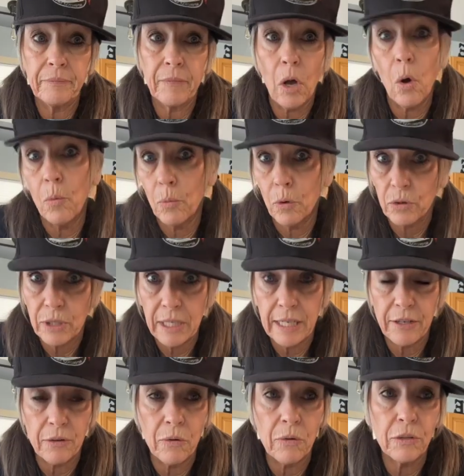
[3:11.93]
almost a
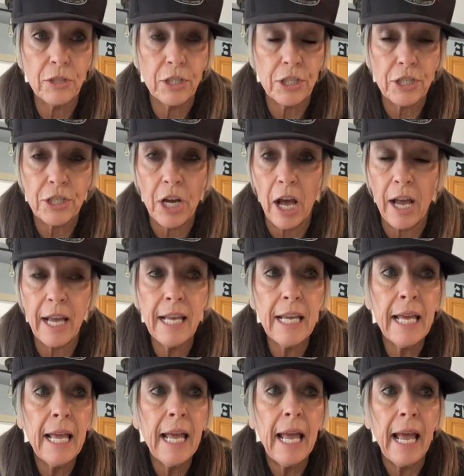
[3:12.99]
year old, just shy.
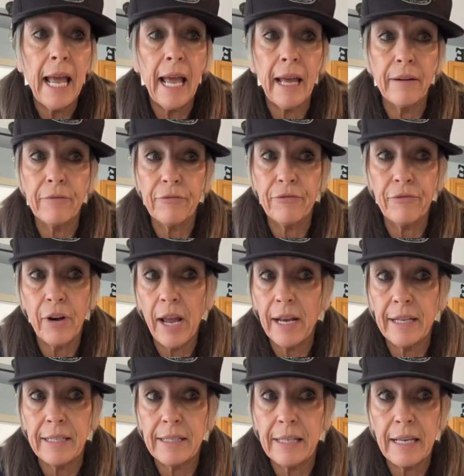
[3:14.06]
And
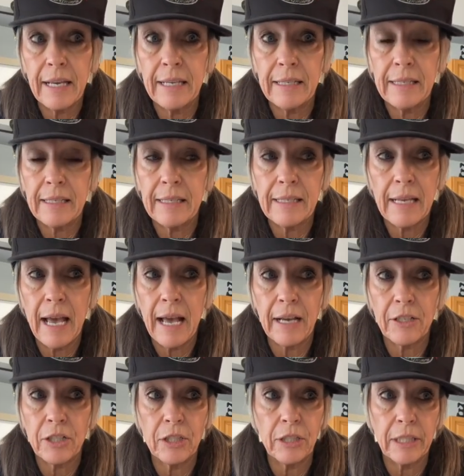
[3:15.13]
Fred is
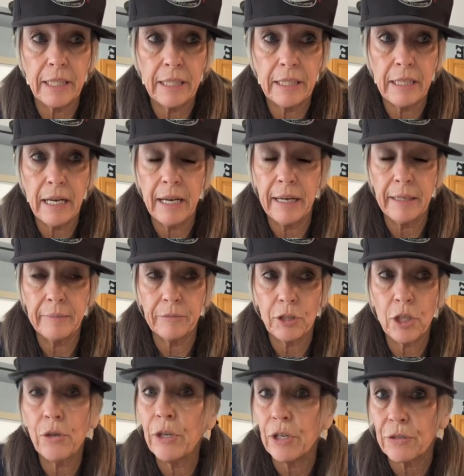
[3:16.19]
actually
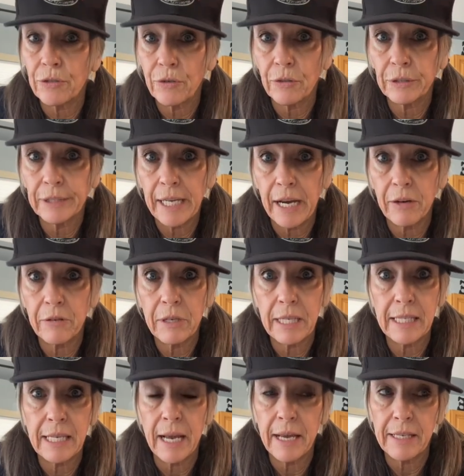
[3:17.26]
2 years old now,
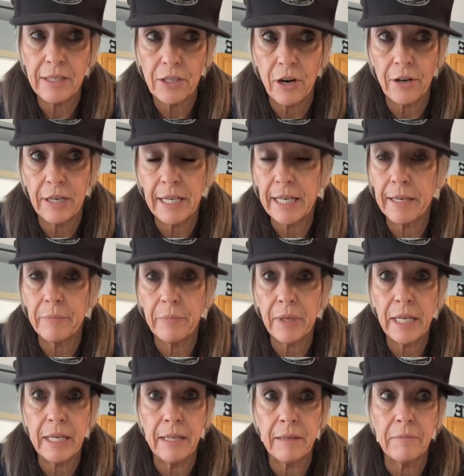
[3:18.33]
because I started him
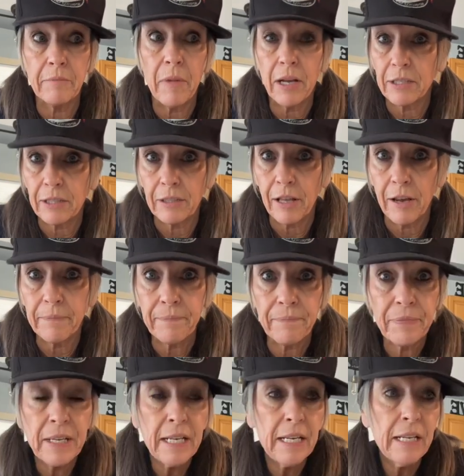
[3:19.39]
in Mazatlan.
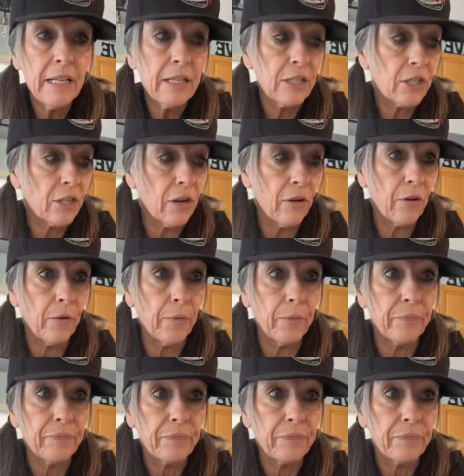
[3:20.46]
So,